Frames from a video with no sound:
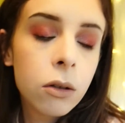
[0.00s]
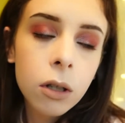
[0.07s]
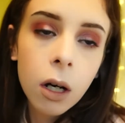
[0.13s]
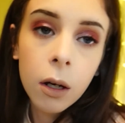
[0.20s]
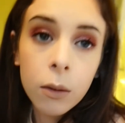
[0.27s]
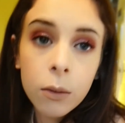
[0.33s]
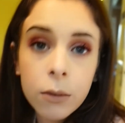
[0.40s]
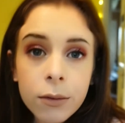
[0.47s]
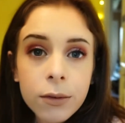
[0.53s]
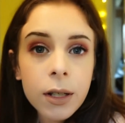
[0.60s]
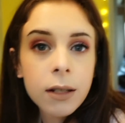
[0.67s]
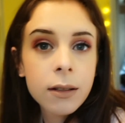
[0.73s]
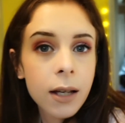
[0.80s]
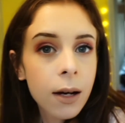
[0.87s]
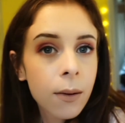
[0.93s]
So
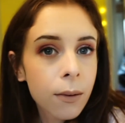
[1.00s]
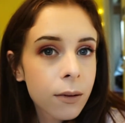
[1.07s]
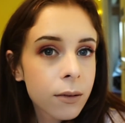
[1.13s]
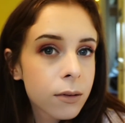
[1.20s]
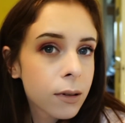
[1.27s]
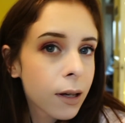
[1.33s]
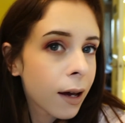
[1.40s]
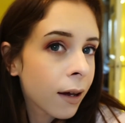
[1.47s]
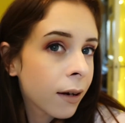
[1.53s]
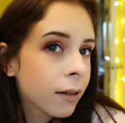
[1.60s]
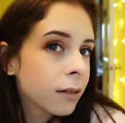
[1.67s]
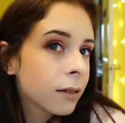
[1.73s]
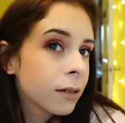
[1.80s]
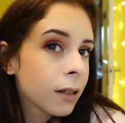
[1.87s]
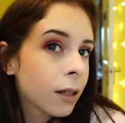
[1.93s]
6 hours and
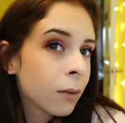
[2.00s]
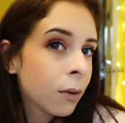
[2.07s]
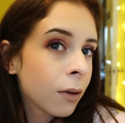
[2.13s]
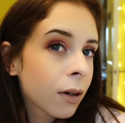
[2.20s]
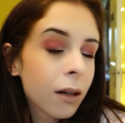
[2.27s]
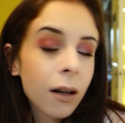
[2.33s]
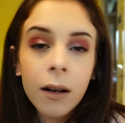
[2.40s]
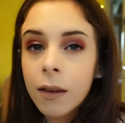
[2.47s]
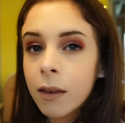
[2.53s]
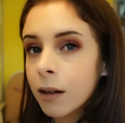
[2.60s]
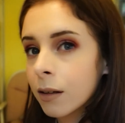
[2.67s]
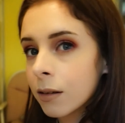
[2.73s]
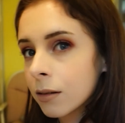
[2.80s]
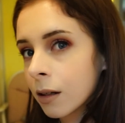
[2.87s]
it's still looking like this.